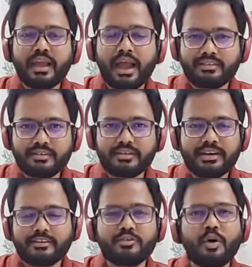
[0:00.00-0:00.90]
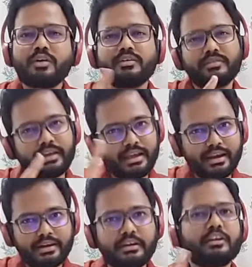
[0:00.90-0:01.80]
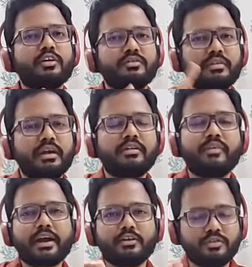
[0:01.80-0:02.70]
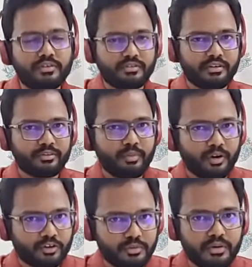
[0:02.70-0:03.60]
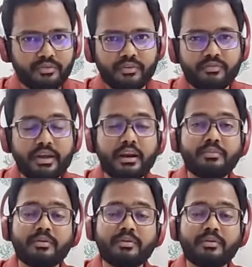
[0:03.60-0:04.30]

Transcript: as I said, it's not a single entity or a single factor which is responsible for flare up.